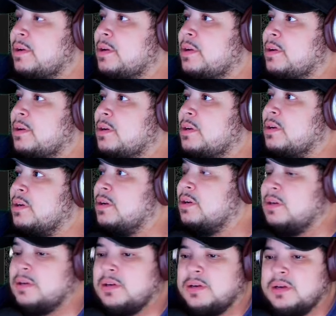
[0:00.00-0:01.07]

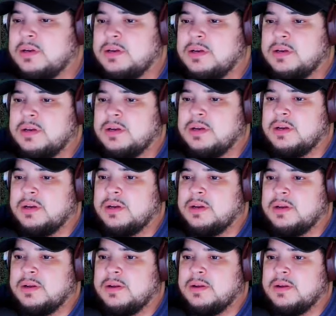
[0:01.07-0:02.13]

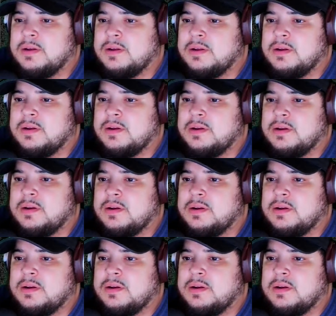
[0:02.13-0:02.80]
Nobody speaks.